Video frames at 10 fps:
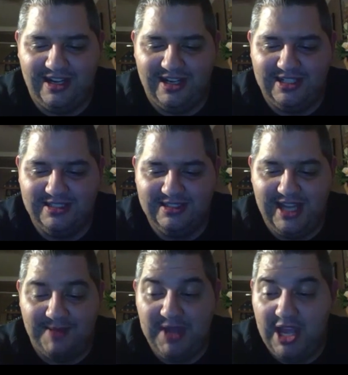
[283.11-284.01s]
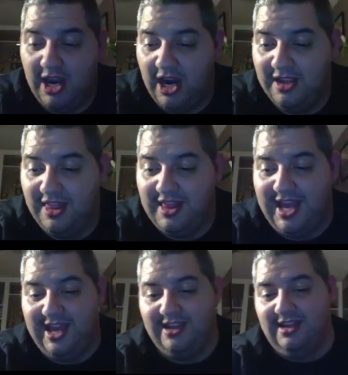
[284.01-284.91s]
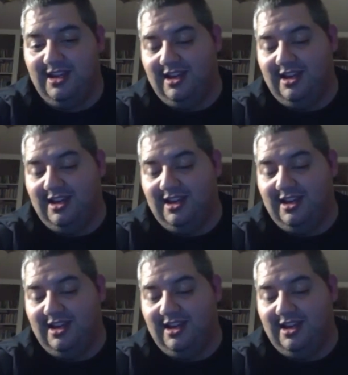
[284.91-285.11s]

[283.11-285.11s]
other than that,